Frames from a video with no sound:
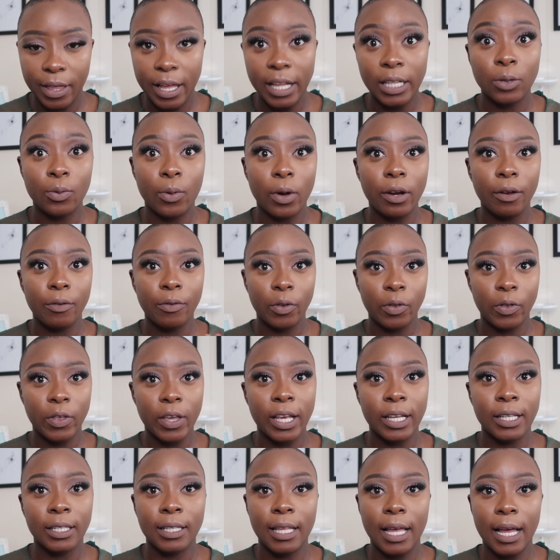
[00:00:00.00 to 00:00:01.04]
That's one of the
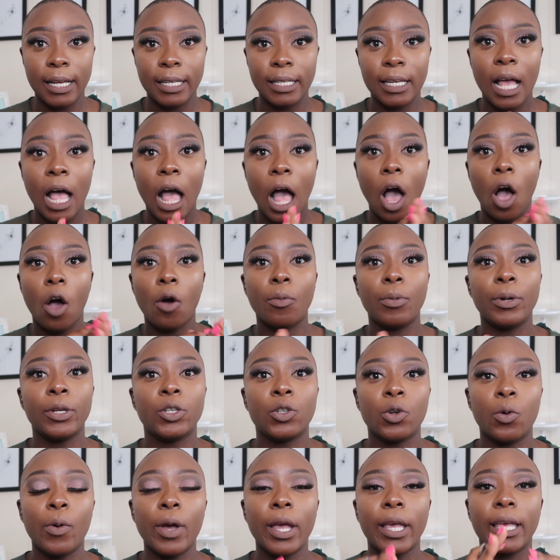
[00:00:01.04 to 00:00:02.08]
things that I'll be
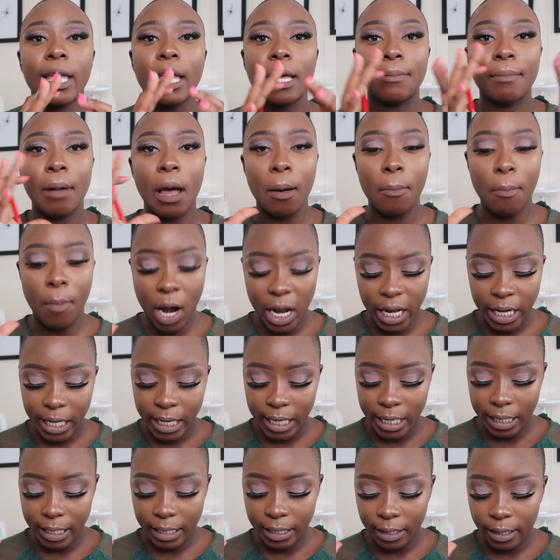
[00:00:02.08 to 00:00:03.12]
doing in my
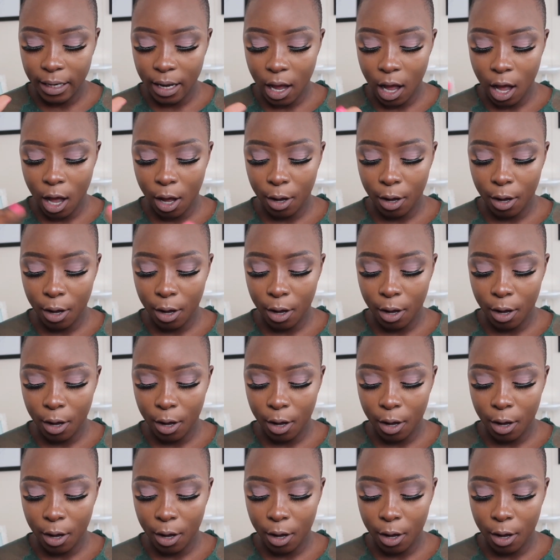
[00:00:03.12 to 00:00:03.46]
monthly